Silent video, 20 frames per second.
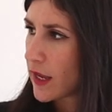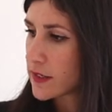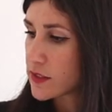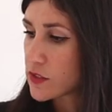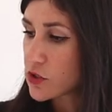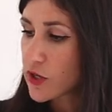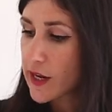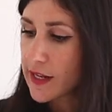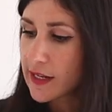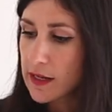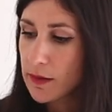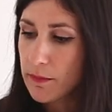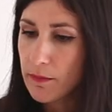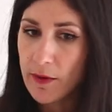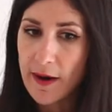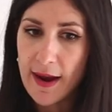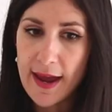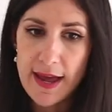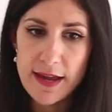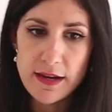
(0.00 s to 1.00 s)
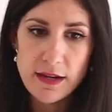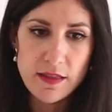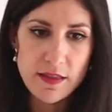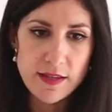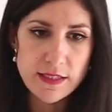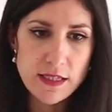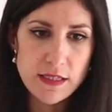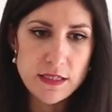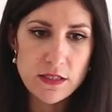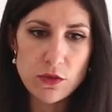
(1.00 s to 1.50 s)
an Australian
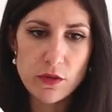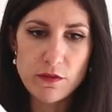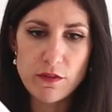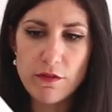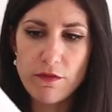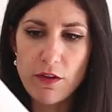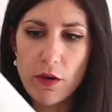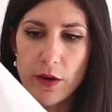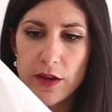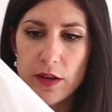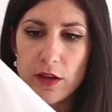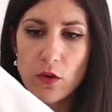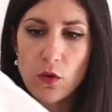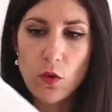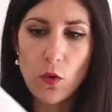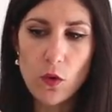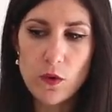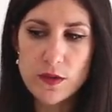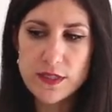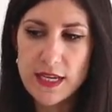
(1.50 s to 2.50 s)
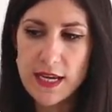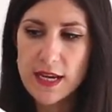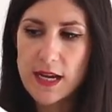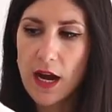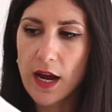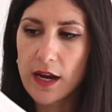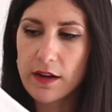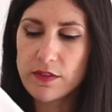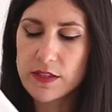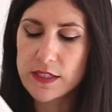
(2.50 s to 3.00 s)
brand. This is sort of a very gauzy
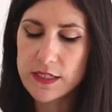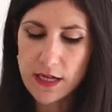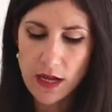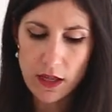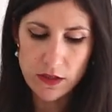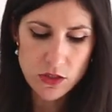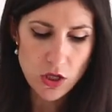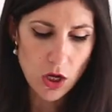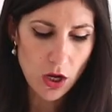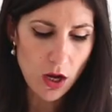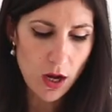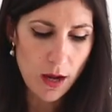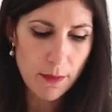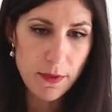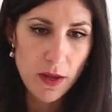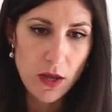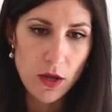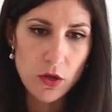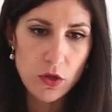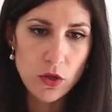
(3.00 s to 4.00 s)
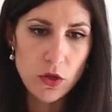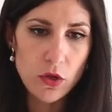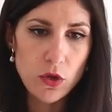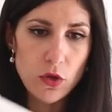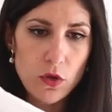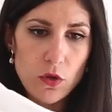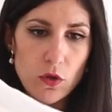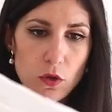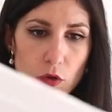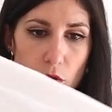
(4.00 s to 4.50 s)
kind of a style top,
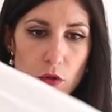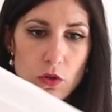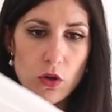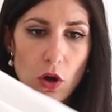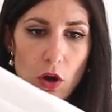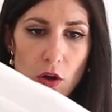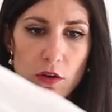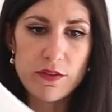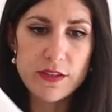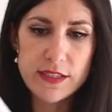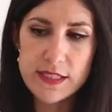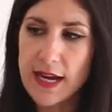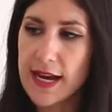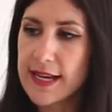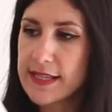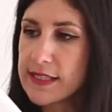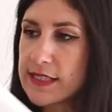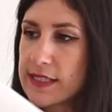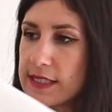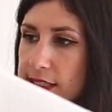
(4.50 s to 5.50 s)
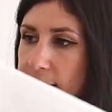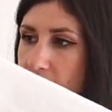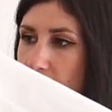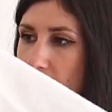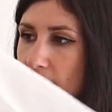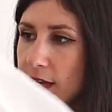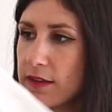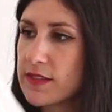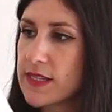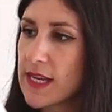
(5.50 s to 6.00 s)
huge oversized
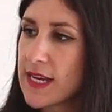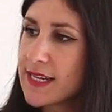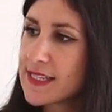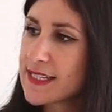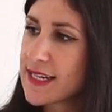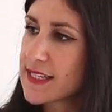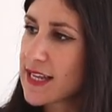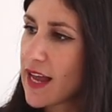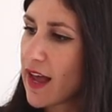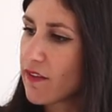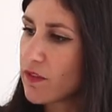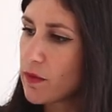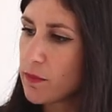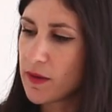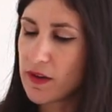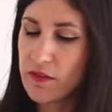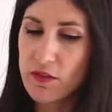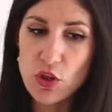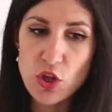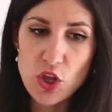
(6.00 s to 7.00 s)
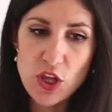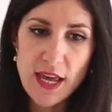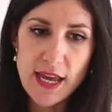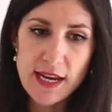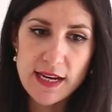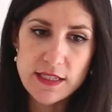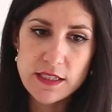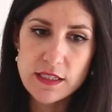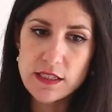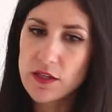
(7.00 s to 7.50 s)
sleeves. It does have a bit of a
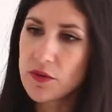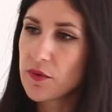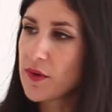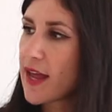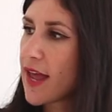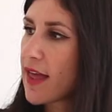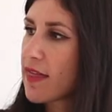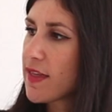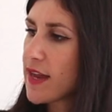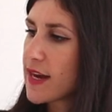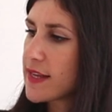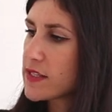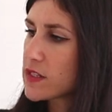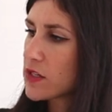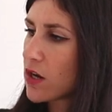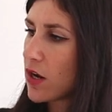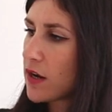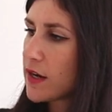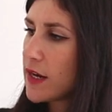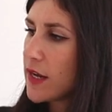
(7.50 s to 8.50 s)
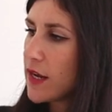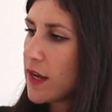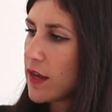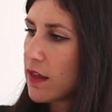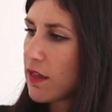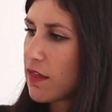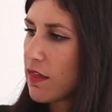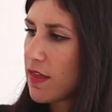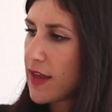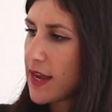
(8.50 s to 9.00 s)
sheerness to it, and then it's got
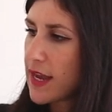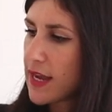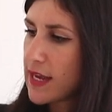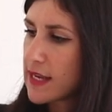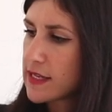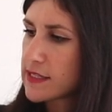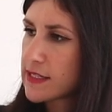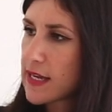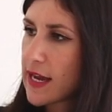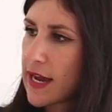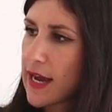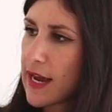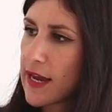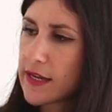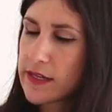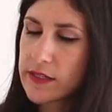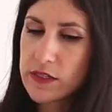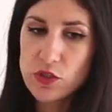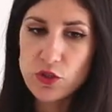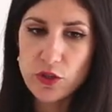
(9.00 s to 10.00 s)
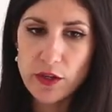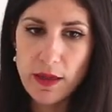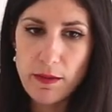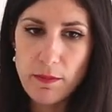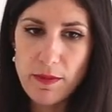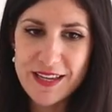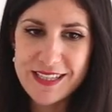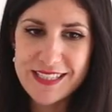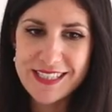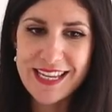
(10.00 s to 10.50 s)
these uh,
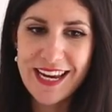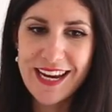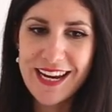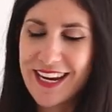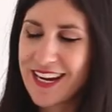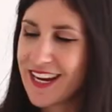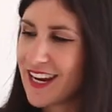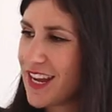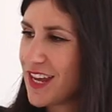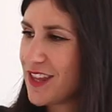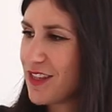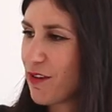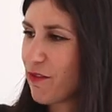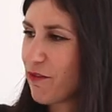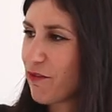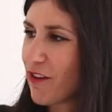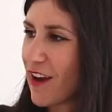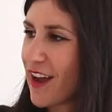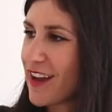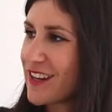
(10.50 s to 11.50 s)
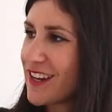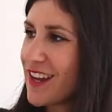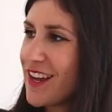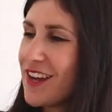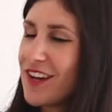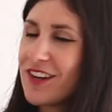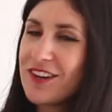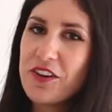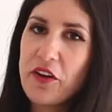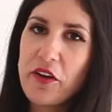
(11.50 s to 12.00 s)
stringy bits in the front,
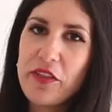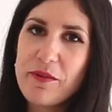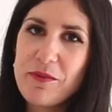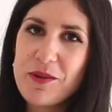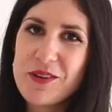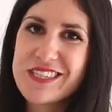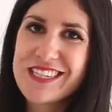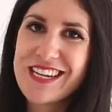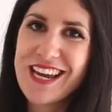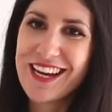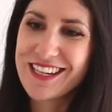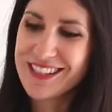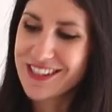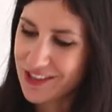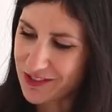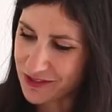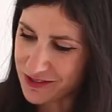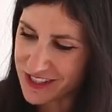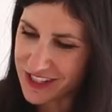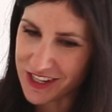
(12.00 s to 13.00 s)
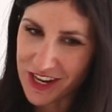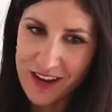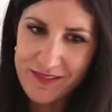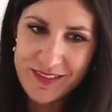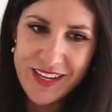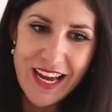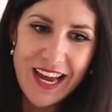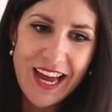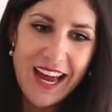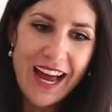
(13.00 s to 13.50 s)
not the most technical
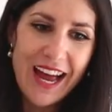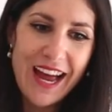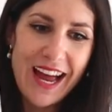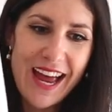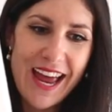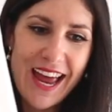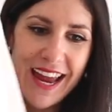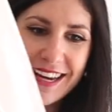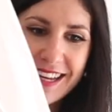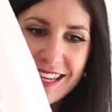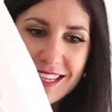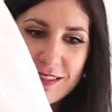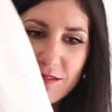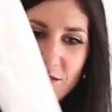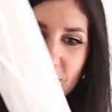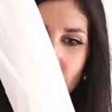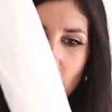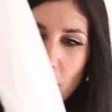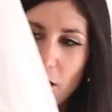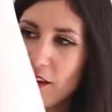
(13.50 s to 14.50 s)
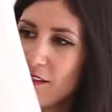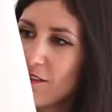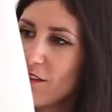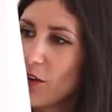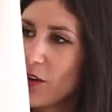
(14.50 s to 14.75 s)
term, uh, and it is very,